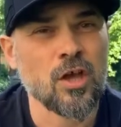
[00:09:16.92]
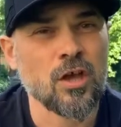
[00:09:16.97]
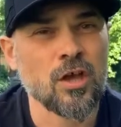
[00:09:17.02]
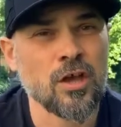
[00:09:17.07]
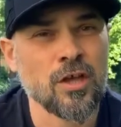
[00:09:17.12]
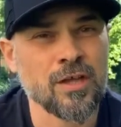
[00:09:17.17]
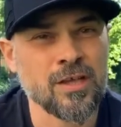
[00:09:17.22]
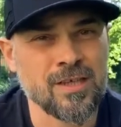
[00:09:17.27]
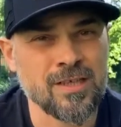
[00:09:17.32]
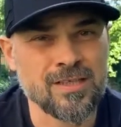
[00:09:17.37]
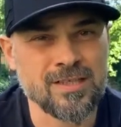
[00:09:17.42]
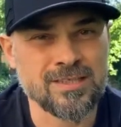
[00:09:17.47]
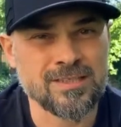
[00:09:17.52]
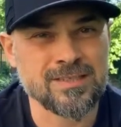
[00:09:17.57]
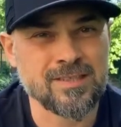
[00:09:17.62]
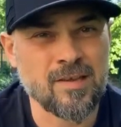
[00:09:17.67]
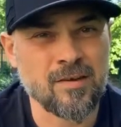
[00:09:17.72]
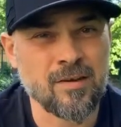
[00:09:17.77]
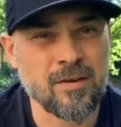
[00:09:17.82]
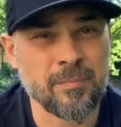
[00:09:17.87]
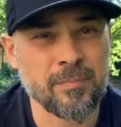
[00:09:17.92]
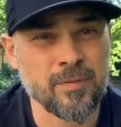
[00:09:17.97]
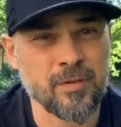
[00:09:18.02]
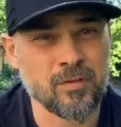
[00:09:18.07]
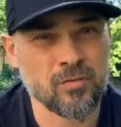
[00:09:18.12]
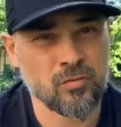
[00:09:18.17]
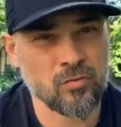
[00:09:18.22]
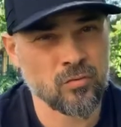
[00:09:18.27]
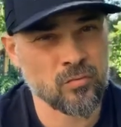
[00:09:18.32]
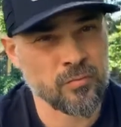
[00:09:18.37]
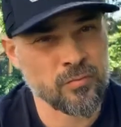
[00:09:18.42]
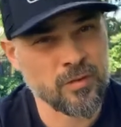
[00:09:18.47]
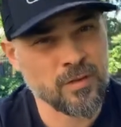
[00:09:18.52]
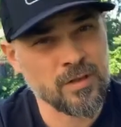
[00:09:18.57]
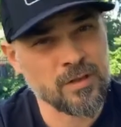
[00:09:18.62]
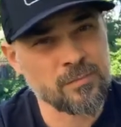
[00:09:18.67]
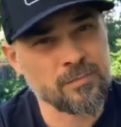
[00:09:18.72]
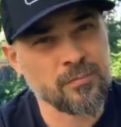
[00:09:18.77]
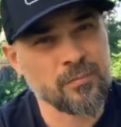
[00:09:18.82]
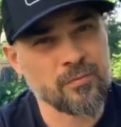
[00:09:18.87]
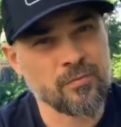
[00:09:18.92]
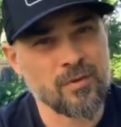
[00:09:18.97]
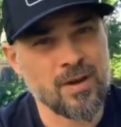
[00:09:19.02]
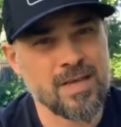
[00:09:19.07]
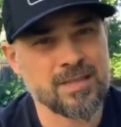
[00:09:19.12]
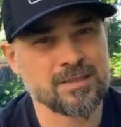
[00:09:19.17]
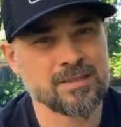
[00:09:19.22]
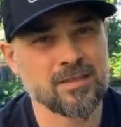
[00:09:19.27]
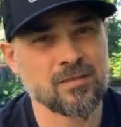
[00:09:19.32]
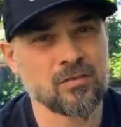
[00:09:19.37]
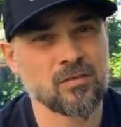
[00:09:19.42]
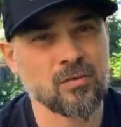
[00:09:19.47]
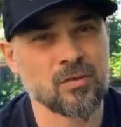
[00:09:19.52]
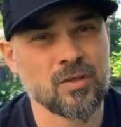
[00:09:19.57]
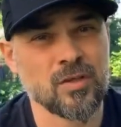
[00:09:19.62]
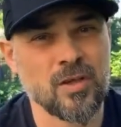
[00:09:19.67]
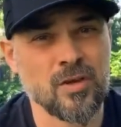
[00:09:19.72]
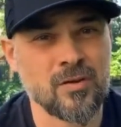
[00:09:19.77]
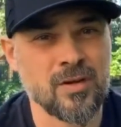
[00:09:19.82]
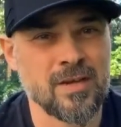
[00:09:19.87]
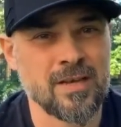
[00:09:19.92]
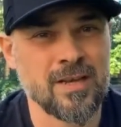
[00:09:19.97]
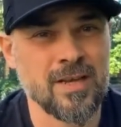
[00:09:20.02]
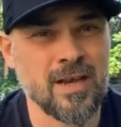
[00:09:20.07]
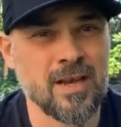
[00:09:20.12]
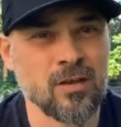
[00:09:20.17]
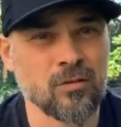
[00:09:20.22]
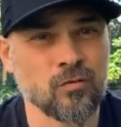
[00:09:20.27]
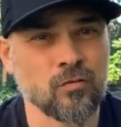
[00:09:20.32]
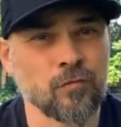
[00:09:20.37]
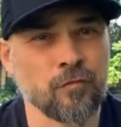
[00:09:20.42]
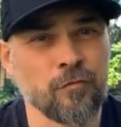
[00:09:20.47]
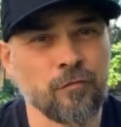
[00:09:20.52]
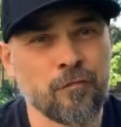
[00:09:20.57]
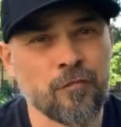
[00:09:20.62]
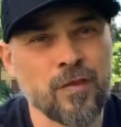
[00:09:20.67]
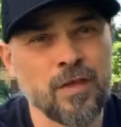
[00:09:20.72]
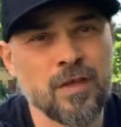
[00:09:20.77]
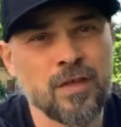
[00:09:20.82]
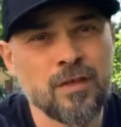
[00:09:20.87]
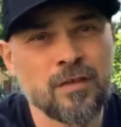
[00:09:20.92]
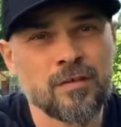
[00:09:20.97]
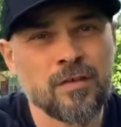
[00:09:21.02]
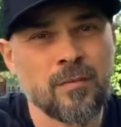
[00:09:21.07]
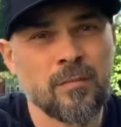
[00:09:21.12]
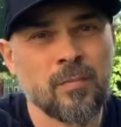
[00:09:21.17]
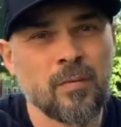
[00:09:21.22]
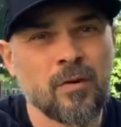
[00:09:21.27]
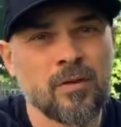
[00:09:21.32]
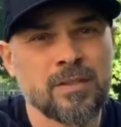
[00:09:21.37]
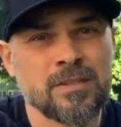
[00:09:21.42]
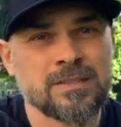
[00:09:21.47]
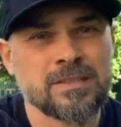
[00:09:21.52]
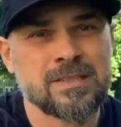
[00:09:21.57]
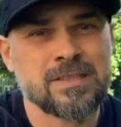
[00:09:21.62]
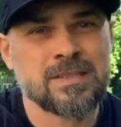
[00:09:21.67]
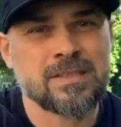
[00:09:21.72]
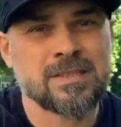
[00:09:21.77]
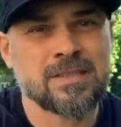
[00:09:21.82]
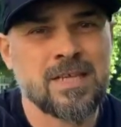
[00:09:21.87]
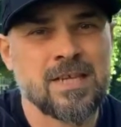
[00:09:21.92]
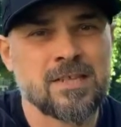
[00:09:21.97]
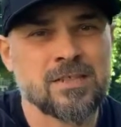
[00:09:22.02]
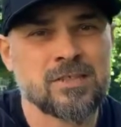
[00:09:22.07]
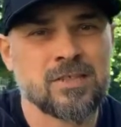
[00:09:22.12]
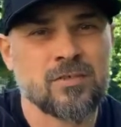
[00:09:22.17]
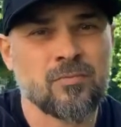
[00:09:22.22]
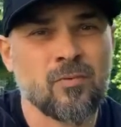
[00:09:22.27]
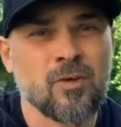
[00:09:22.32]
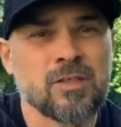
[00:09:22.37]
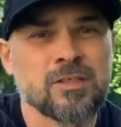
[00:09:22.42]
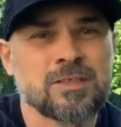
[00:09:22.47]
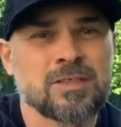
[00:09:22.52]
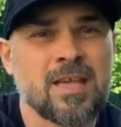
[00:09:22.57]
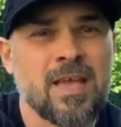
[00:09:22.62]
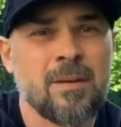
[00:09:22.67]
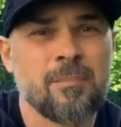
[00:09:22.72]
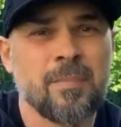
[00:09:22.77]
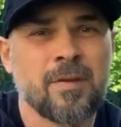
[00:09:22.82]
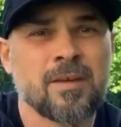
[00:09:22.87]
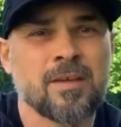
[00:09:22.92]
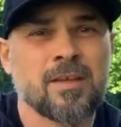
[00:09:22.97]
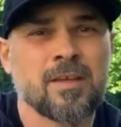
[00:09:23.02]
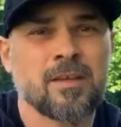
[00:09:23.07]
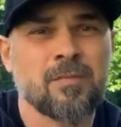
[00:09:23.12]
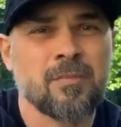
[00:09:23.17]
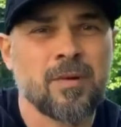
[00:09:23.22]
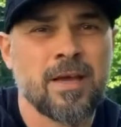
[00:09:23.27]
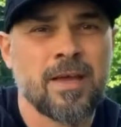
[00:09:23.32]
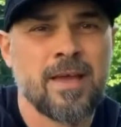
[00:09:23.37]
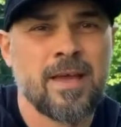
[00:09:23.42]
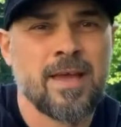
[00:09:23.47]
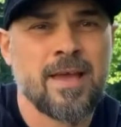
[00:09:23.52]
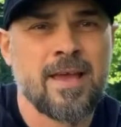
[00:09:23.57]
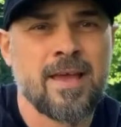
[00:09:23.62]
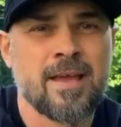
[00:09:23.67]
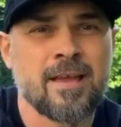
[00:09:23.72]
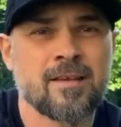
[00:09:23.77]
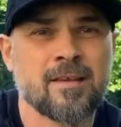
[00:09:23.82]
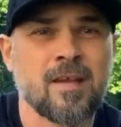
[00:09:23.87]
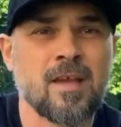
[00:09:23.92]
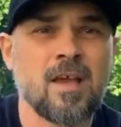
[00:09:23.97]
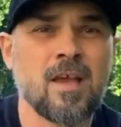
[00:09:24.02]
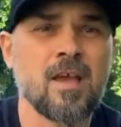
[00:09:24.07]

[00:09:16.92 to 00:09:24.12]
in this therapy to be present to here and now, to feel the body sensation, what's happening in my hand,